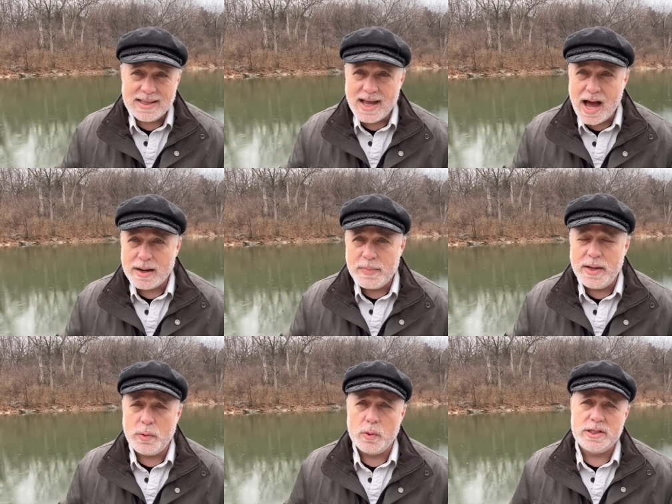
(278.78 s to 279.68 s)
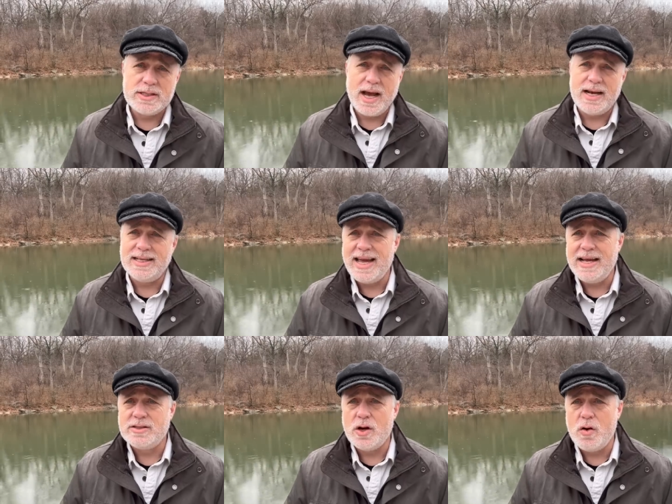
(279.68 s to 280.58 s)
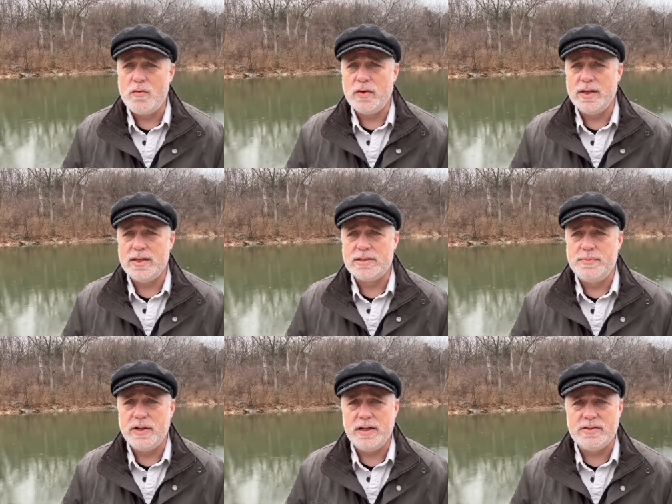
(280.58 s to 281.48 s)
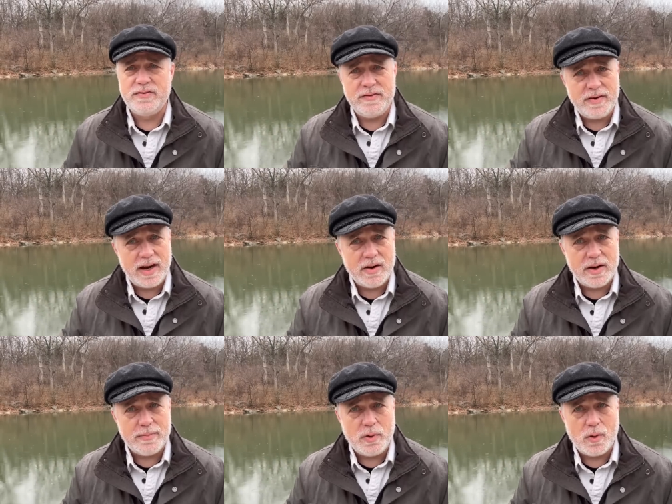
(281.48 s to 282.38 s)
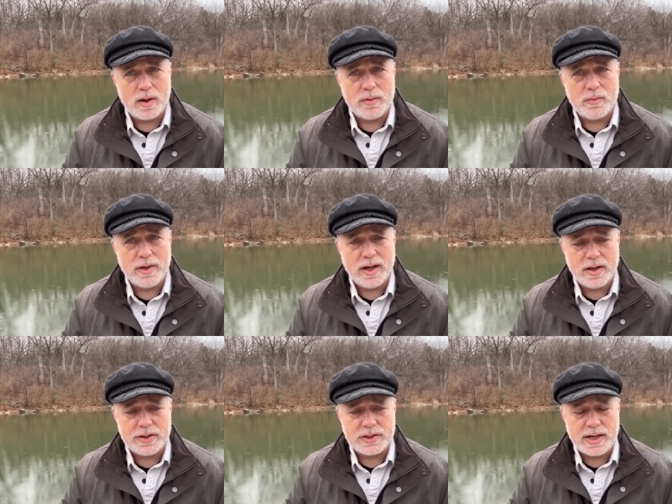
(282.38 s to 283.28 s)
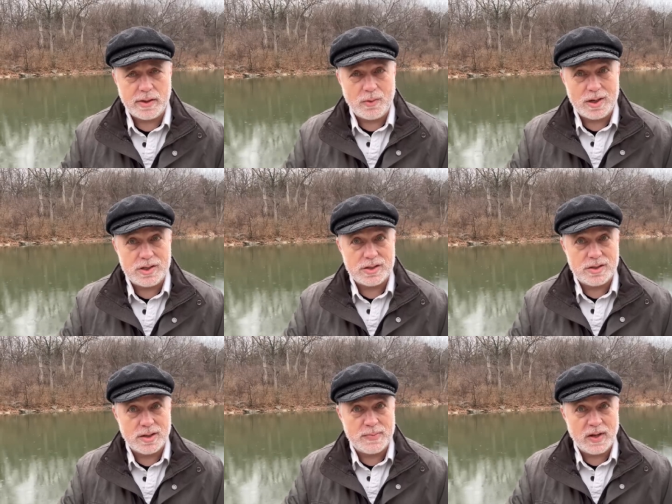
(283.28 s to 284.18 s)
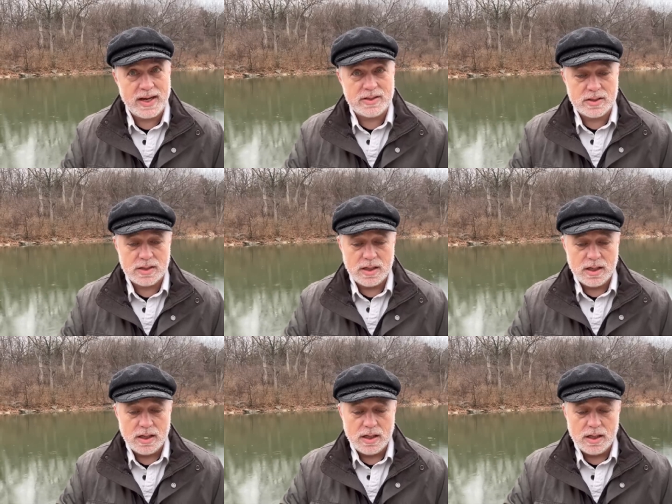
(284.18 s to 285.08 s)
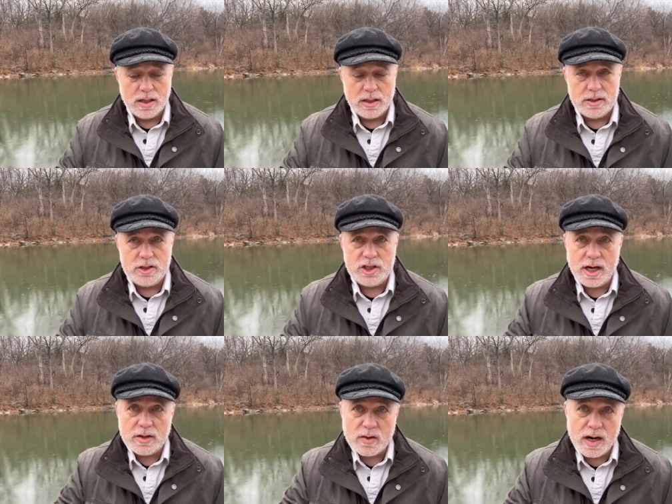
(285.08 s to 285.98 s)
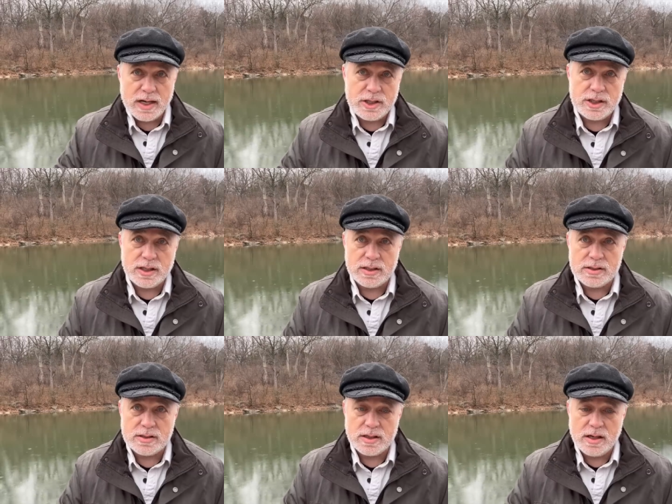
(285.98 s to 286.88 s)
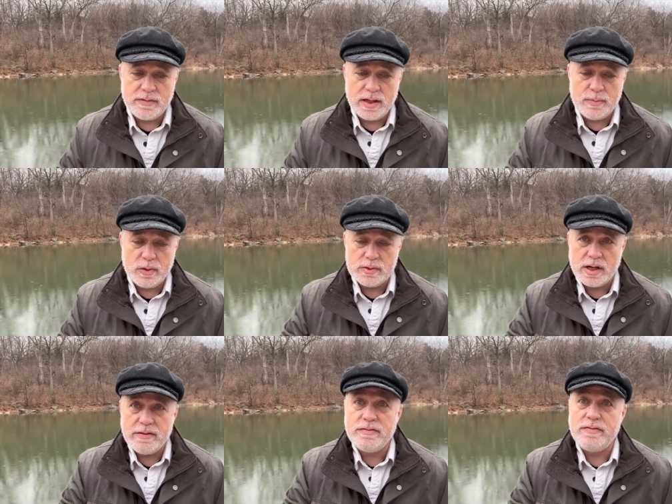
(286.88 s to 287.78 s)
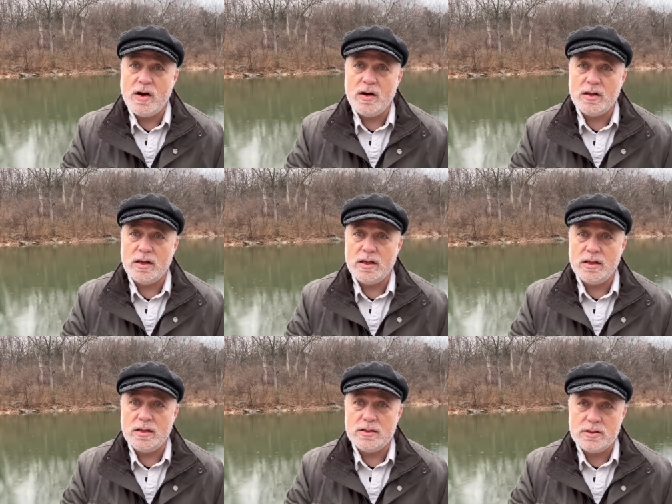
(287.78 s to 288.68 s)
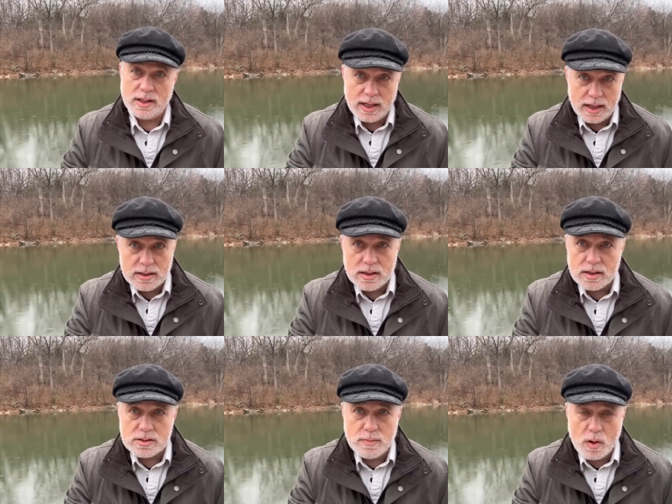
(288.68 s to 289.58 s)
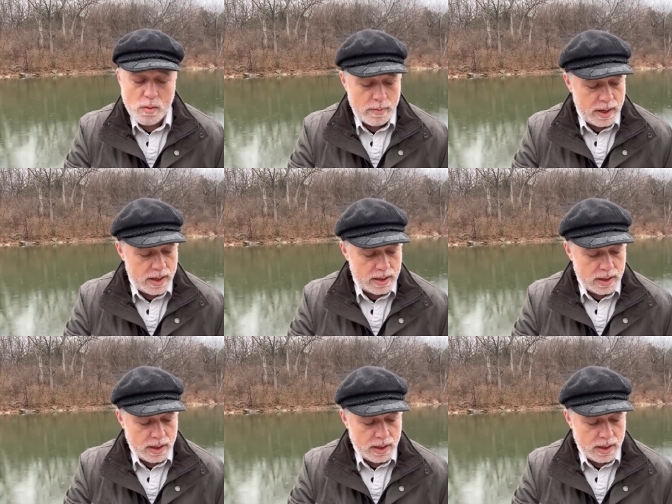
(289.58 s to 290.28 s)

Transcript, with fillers: a lot of people would just kind of glance over this, but it's very important we understand what just took place. Generations of Hebrews have fallen to get to this moment.